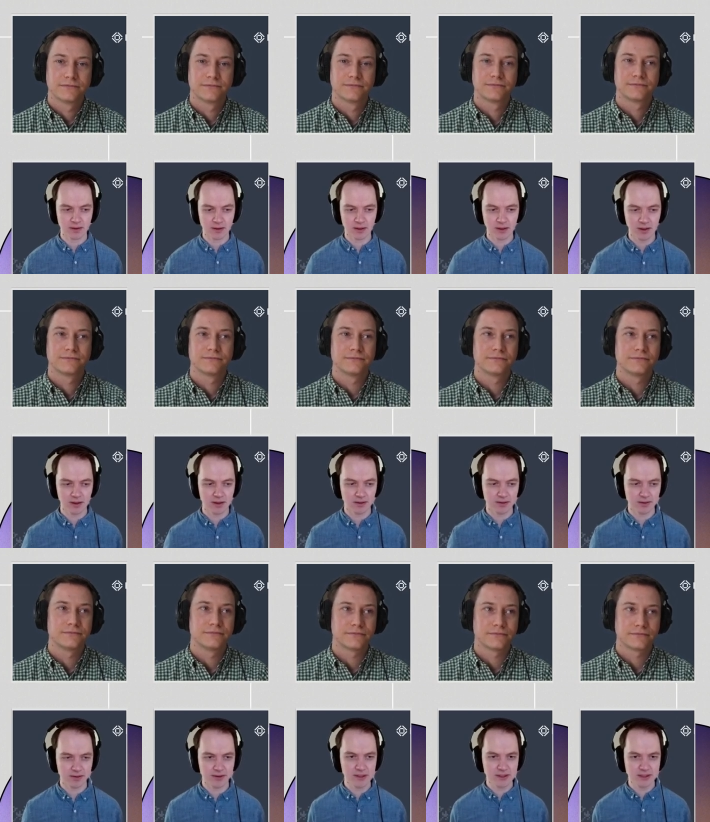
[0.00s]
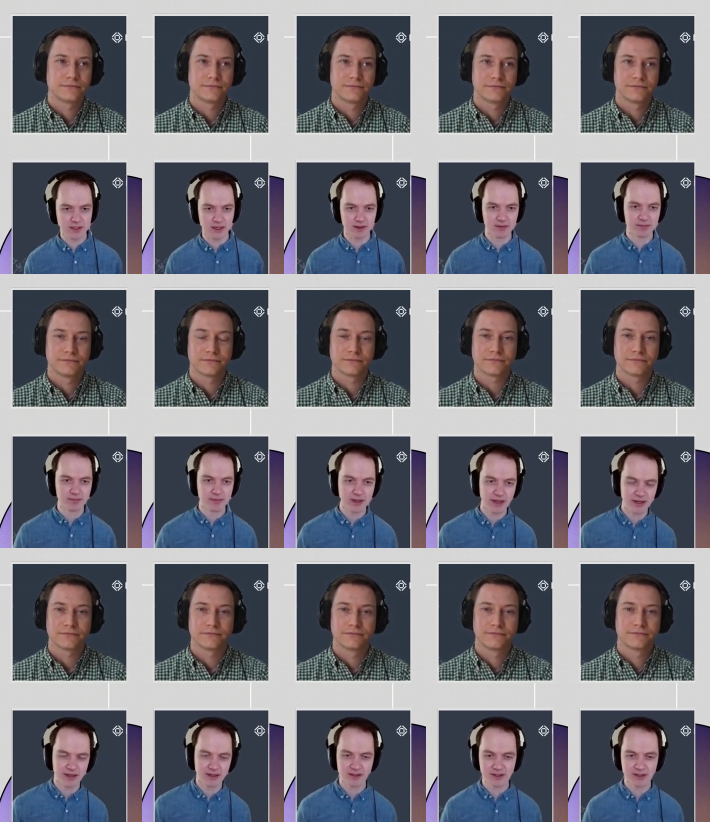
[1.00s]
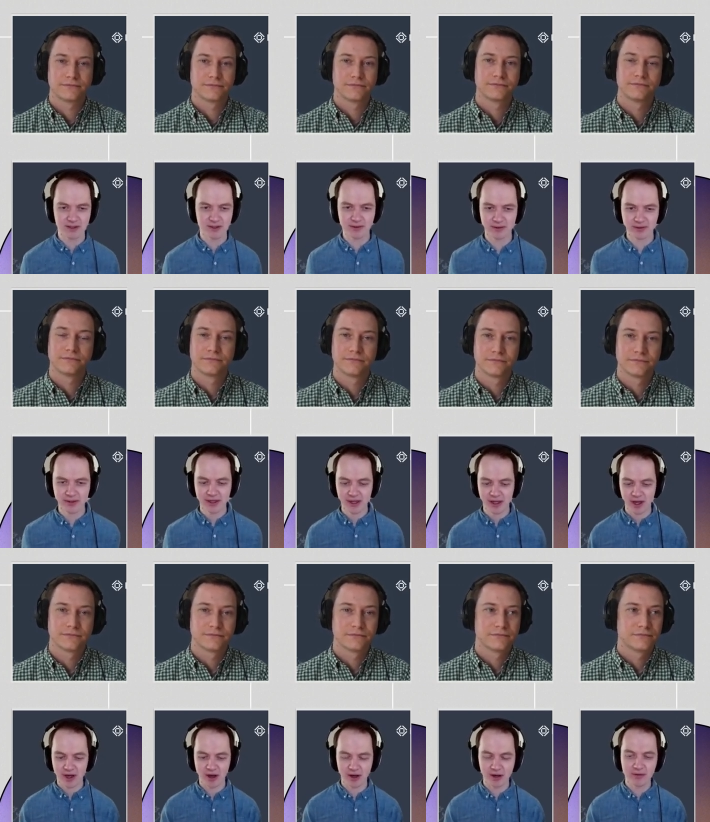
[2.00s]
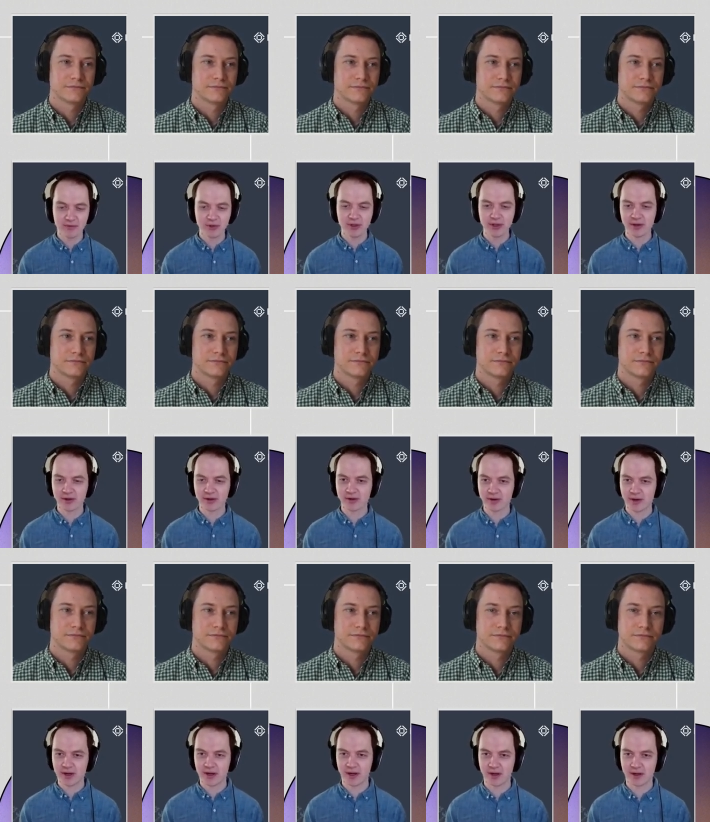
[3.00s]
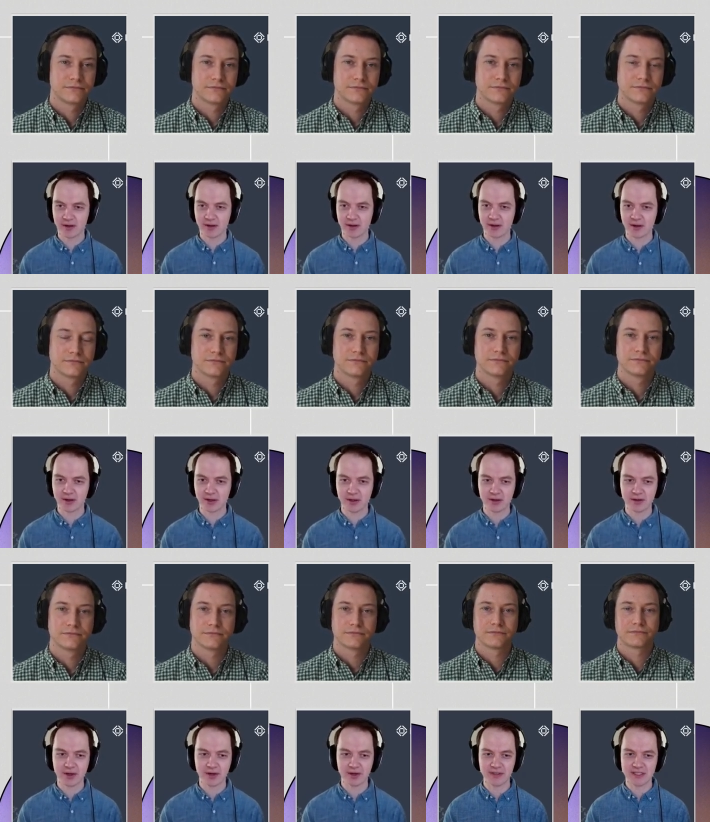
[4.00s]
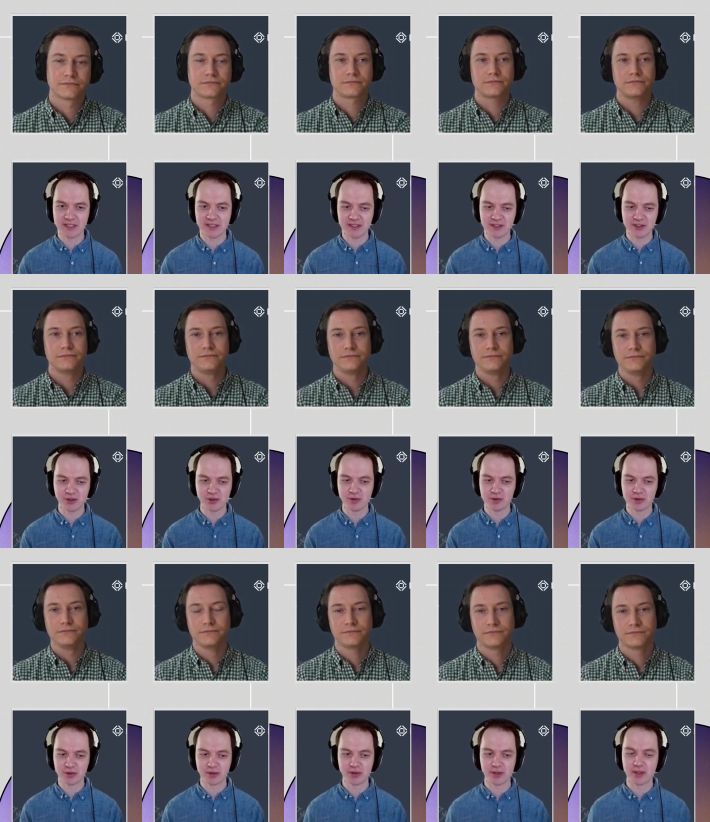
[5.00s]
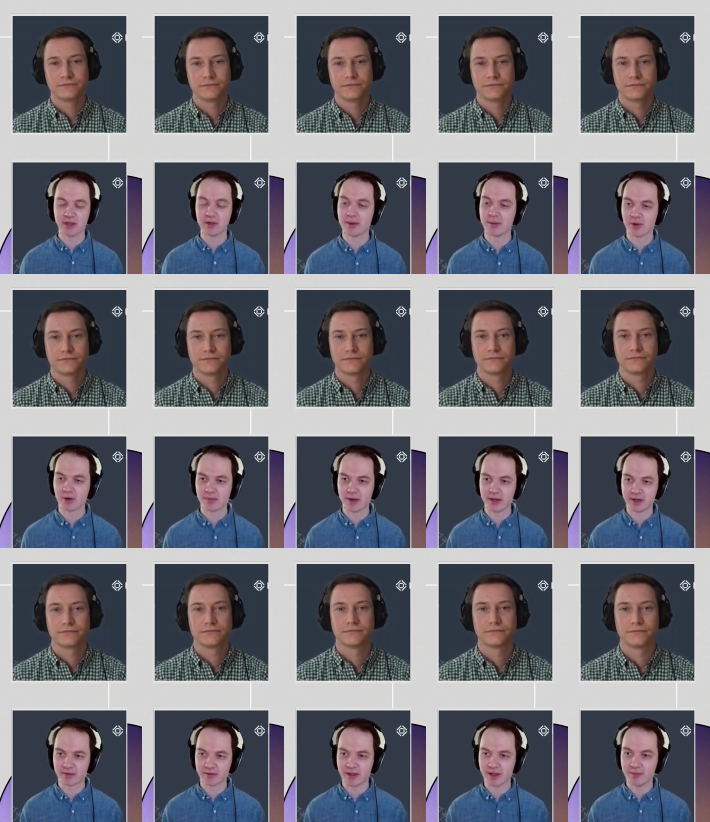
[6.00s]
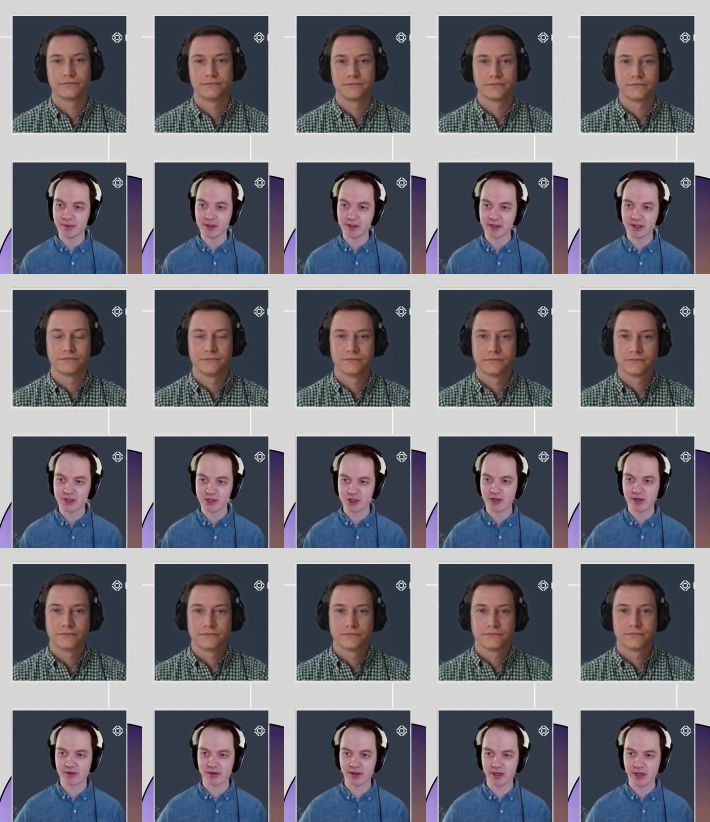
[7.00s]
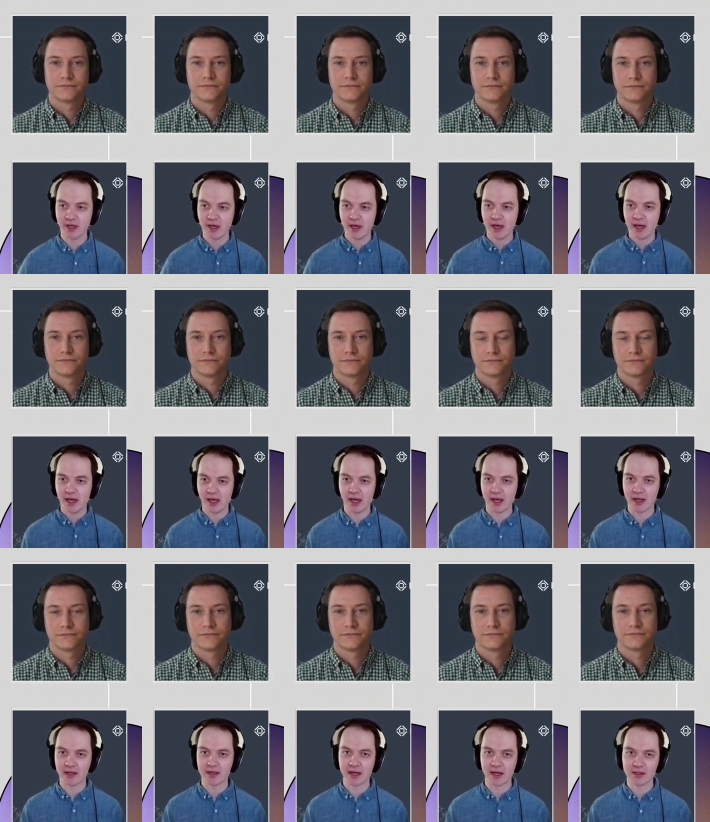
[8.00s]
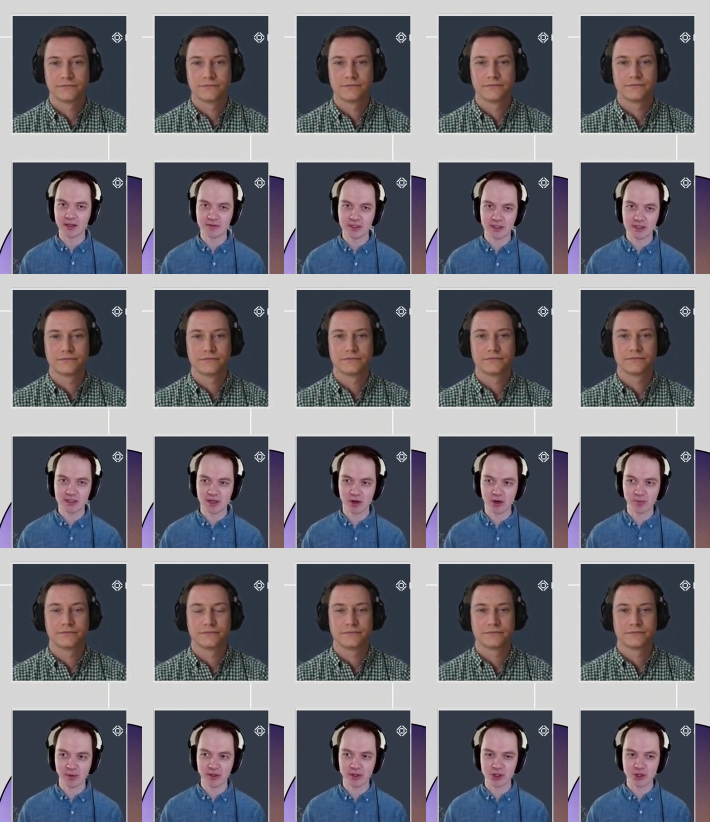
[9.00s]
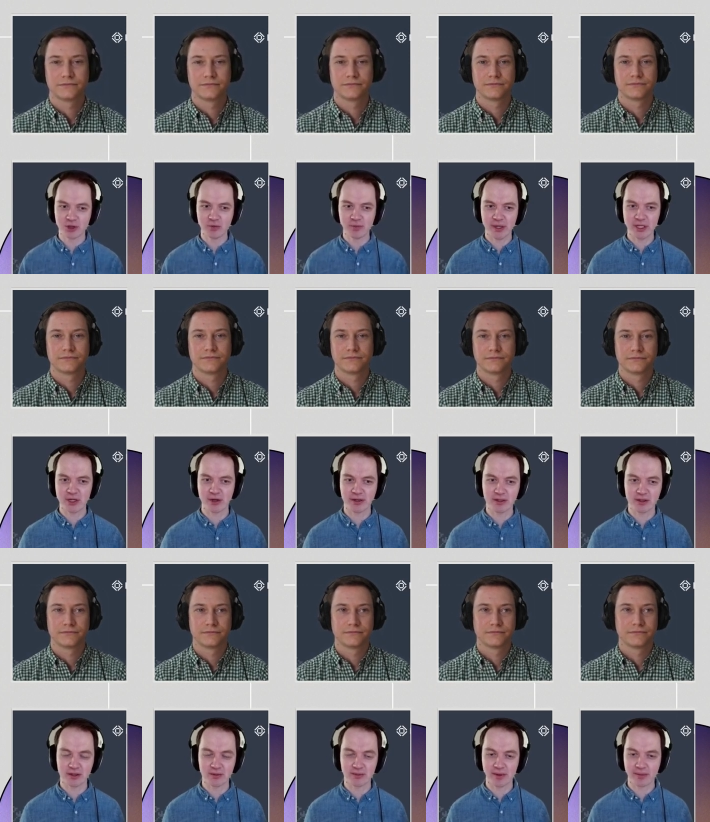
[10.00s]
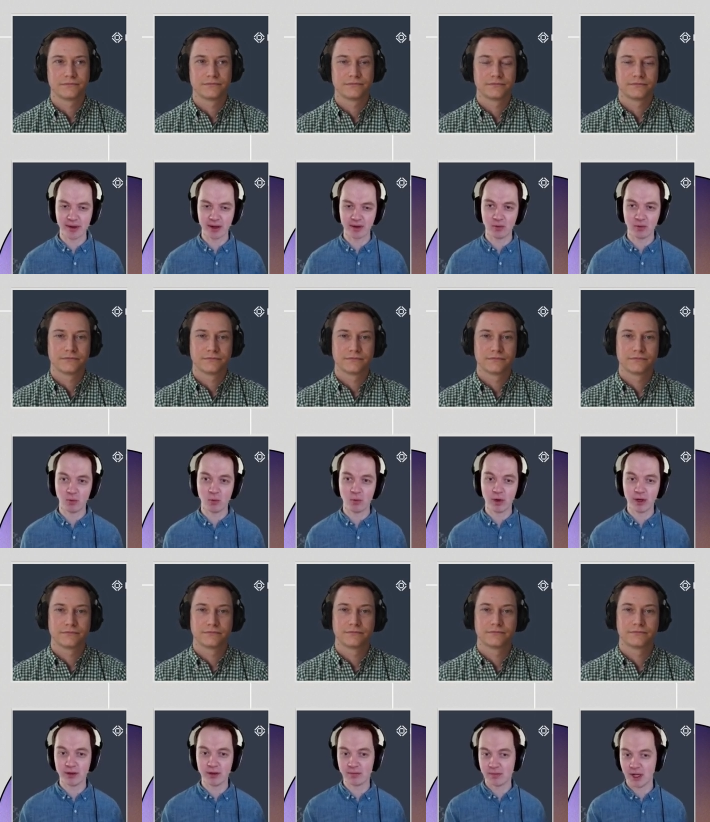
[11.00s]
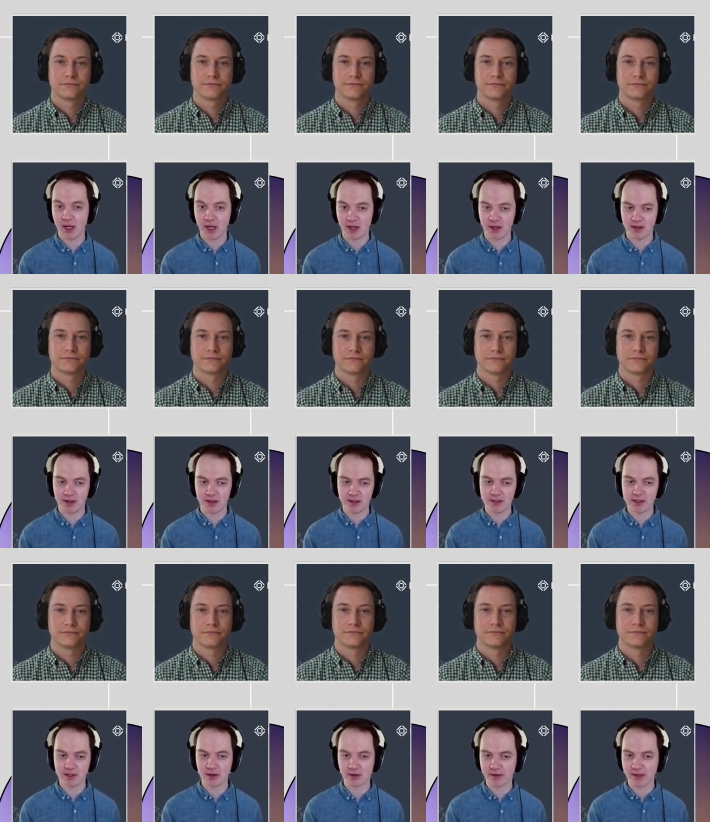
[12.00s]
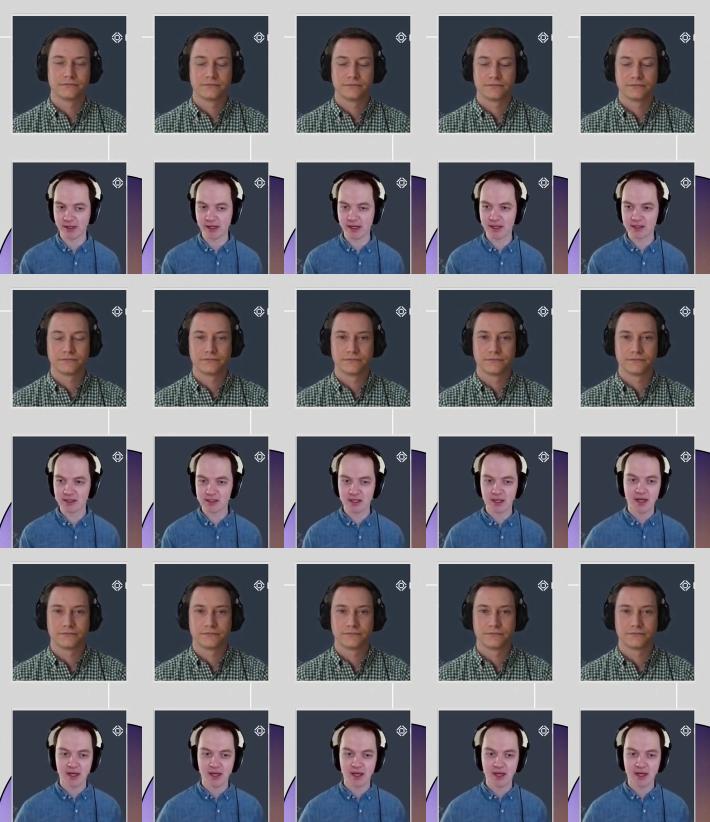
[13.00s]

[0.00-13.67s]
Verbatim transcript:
Speaker 1: Uh, thanks, Kyle. Uh, so, all of you here uh, are here obviously to learn a little bit more about data reliability engineering. And I'd love to open the show by talking a little bit about what uh, DRE is,